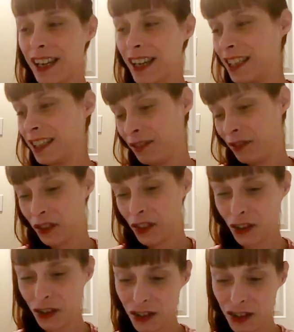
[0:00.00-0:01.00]
yeah.
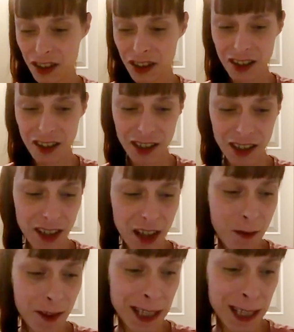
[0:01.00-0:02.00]

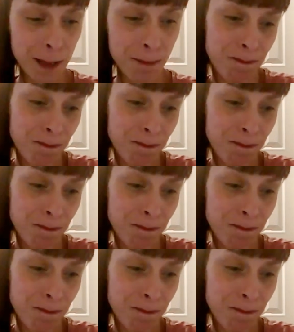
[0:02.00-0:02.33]
I wasn't